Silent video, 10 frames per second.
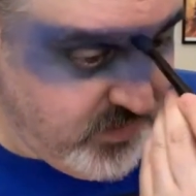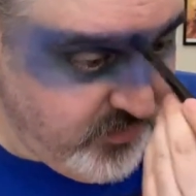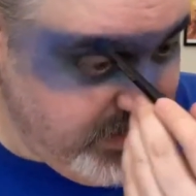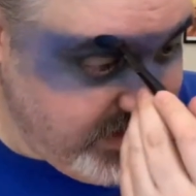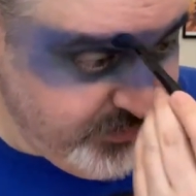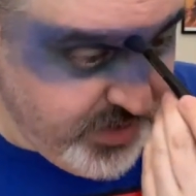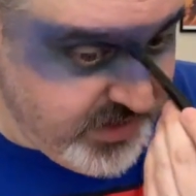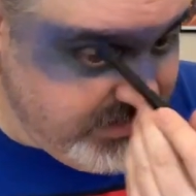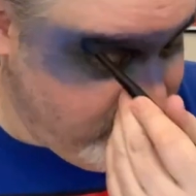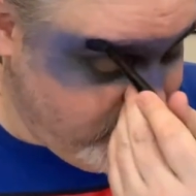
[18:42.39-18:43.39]
a makeup
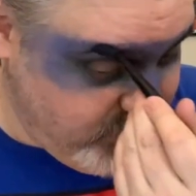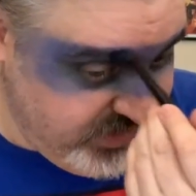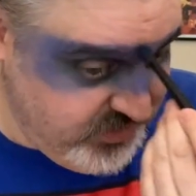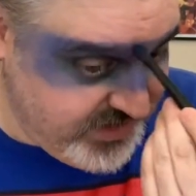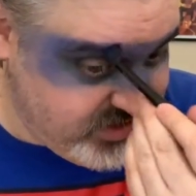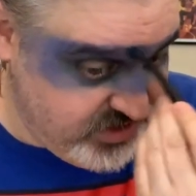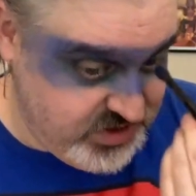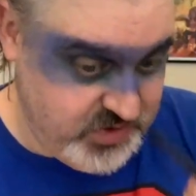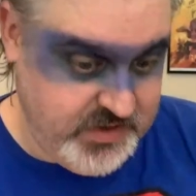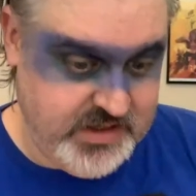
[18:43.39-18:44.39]
on it, what you actually are
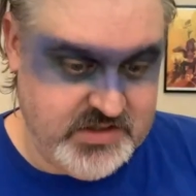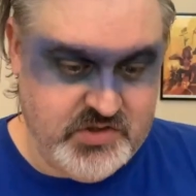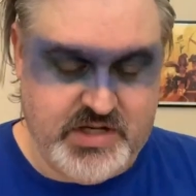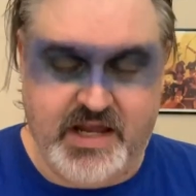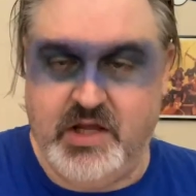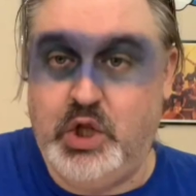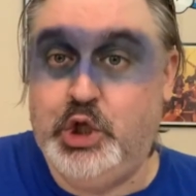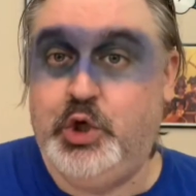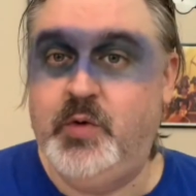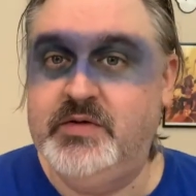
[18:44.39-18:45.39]
doing is you take
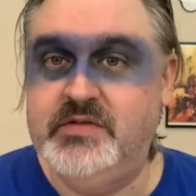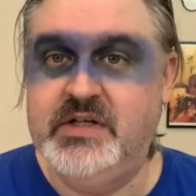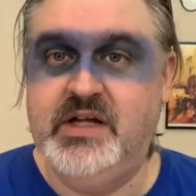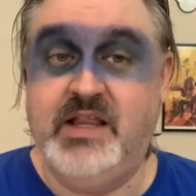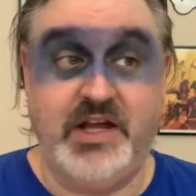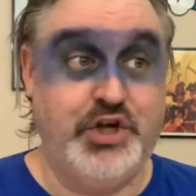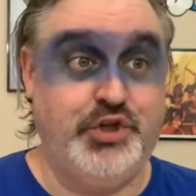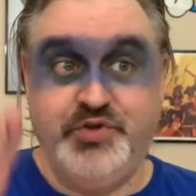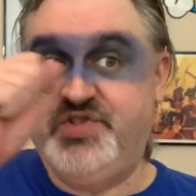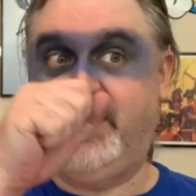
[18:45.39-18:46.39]
glue, like a
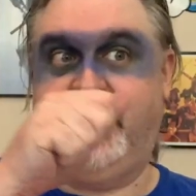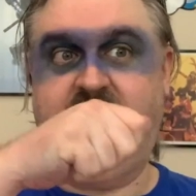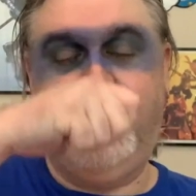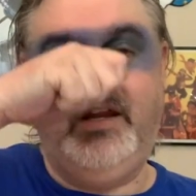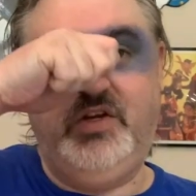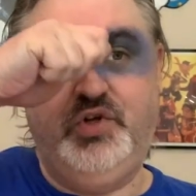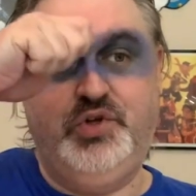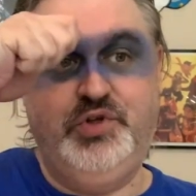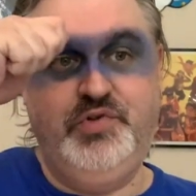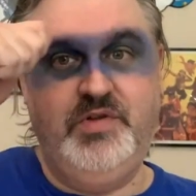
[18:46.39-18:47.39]
glue stick, and you
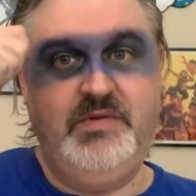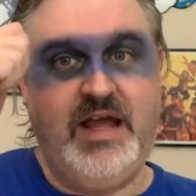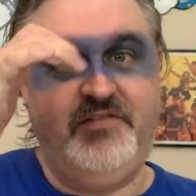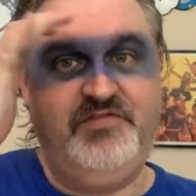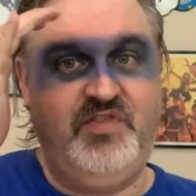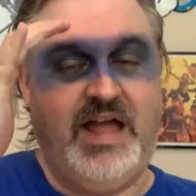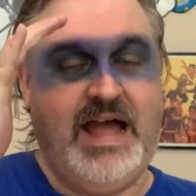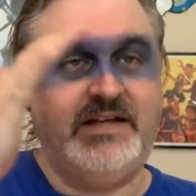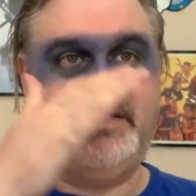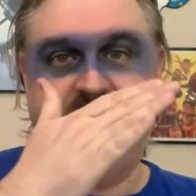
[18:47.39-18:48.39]
glue them down
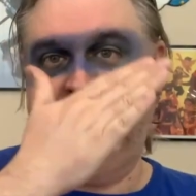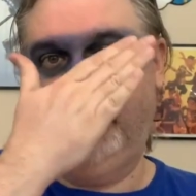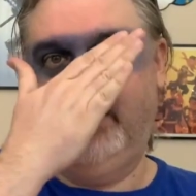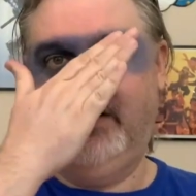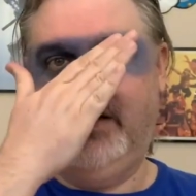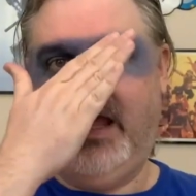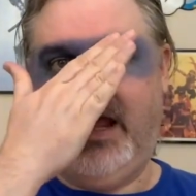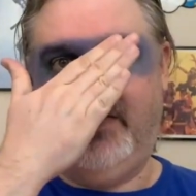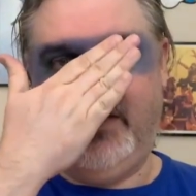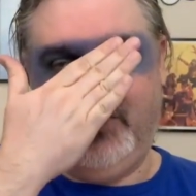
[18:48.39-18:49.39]
flat,
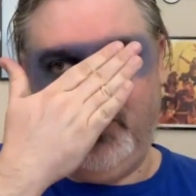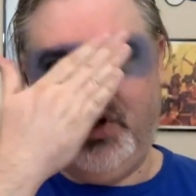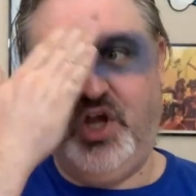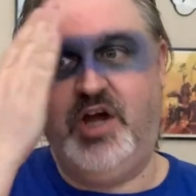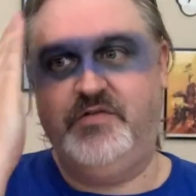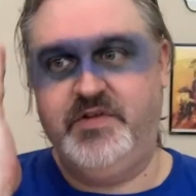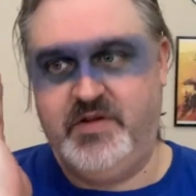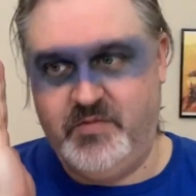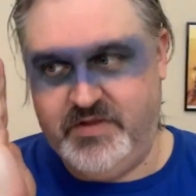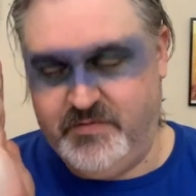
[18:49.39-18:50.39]
and then you cover
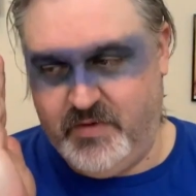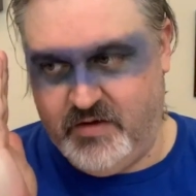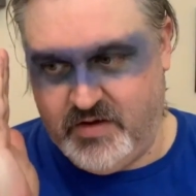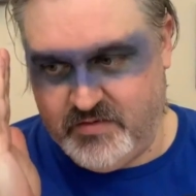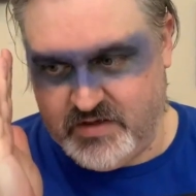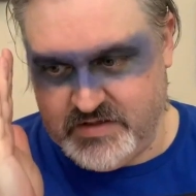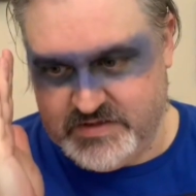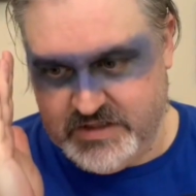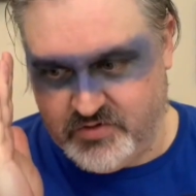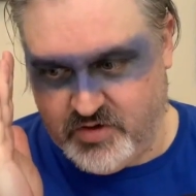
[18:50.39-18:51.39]
them with a
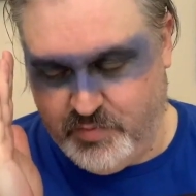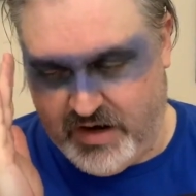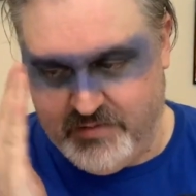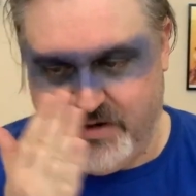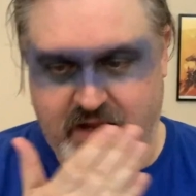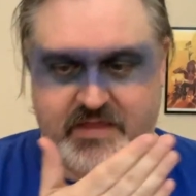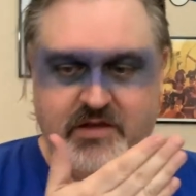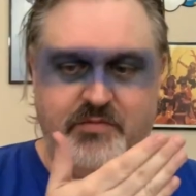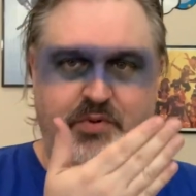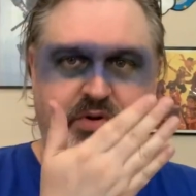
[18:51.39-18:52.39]
concealer or a primer, and
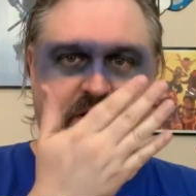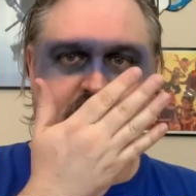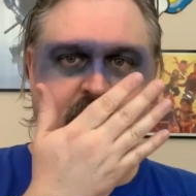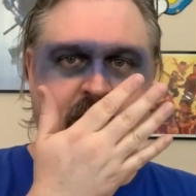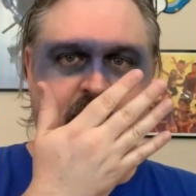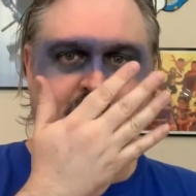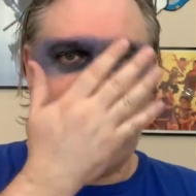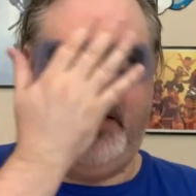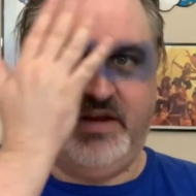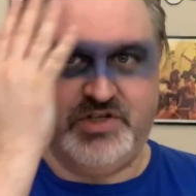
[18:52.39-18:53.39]
then you put
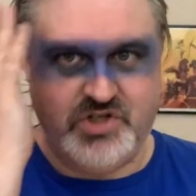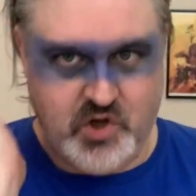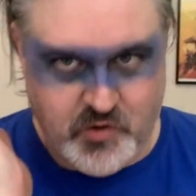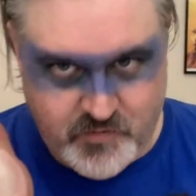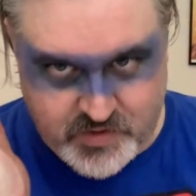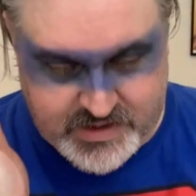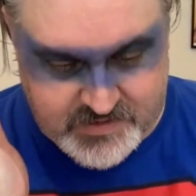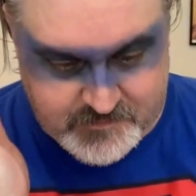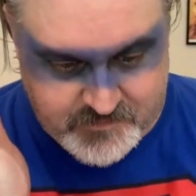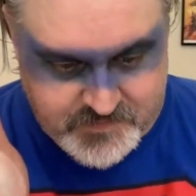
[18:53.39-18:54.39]
foundation over it,
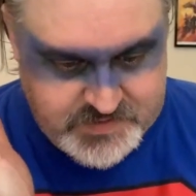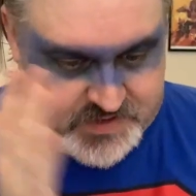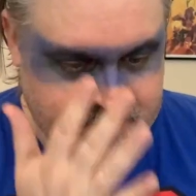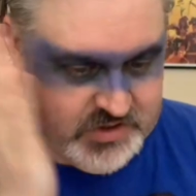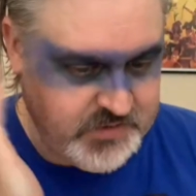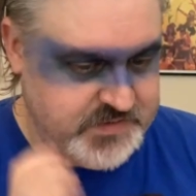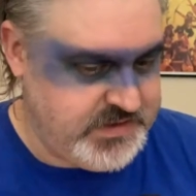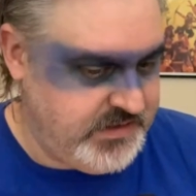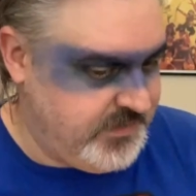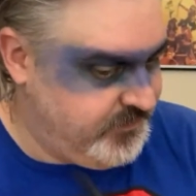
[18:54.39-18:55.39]
so then you don't
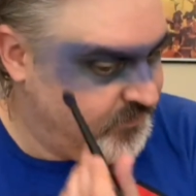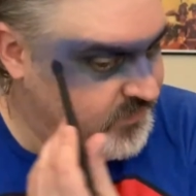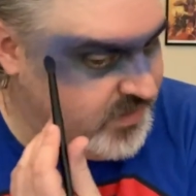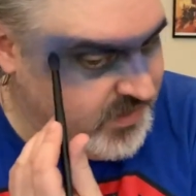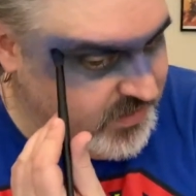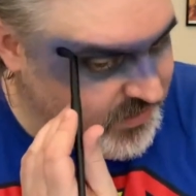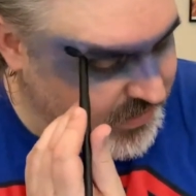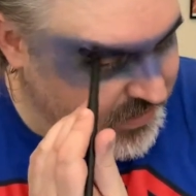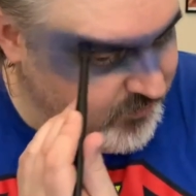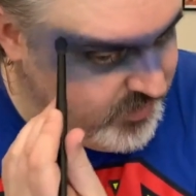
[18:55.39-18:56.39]
see them.
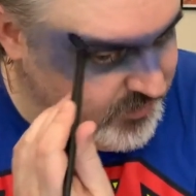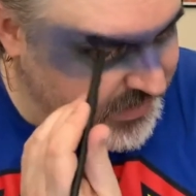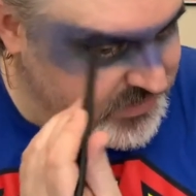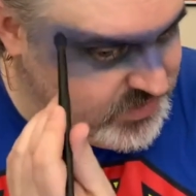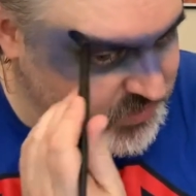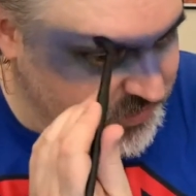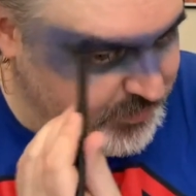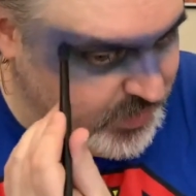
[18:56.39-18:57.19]
And we might do a